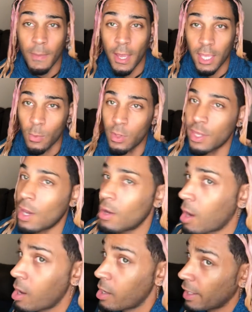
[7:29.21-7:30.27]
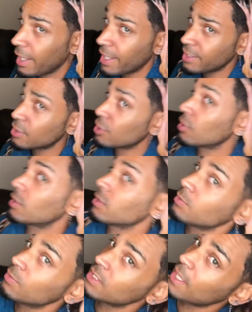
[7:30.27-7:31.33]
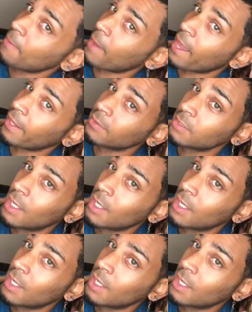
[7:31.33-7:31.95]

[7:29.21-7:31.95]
Working with y'all, it wasn't that bad.